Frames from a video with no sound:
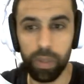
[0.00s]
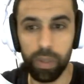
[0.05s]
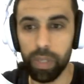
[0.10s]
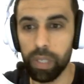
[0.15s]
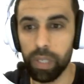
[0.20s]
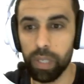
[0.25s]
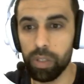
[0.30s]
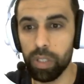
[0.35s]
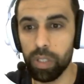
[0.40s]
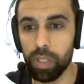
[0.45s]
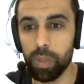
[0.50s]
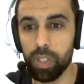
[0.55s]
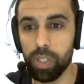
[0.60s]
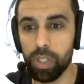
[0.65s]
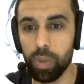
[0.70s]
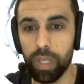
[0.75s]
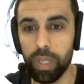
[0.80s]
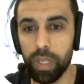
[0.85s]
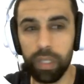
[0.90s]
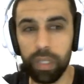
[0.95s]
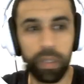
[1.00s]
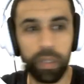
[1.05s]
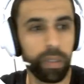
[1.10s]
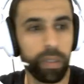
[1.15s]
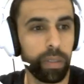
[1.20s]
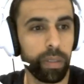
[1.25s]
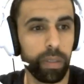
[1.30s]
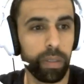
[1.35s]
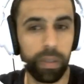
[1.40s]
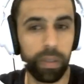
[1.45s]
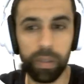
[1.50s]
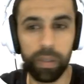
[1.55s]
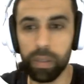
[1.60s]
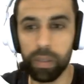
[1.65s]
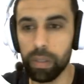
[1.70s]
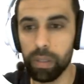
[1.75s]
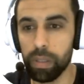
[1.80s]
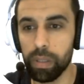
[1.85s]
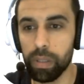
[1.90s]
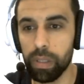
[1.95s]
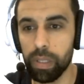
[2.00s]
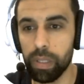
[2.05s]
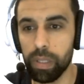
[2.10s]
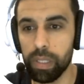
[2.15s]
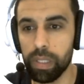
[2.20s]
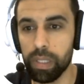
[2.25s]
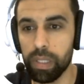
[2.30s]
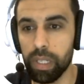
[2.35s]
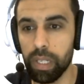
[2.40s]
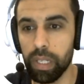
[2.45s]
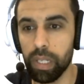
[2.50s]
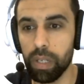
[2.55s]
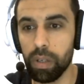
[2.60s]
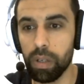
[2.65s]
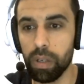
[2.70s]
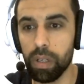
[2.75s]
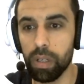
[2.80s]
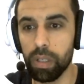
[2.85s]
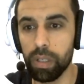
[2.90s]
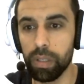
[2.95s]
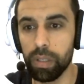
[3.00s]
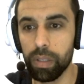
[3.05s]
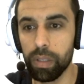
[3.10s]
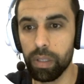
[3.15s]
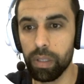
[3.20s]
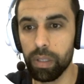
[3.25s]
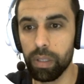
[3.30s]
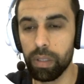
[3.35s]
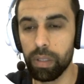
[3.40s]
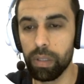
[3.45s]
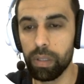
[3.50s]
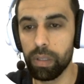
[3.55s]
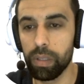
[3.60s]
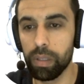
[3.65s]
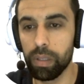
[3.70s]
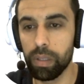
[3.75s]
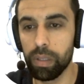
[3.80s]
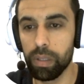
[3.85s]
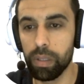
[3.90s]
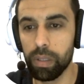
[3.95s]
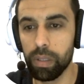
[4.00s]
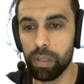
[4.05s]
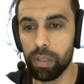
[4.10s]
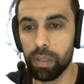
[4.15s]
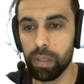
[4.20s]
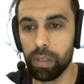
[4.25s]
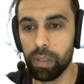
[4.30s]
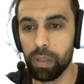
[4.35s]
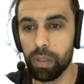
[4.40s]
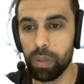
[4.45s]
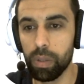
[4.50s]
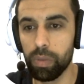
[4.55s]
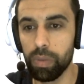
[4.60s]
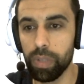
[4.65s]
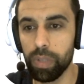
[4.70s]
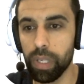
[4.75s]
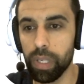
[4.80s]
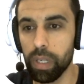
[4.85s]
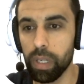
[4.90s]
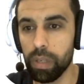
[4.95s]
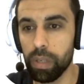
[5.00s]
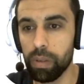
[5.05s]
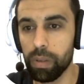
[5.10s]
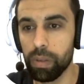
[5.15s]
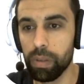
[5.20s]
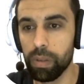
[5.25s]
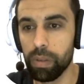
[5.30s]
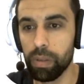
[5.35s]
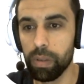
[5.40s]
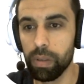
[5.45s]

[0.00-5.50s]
Okay, so now it's created. Let's click on over here.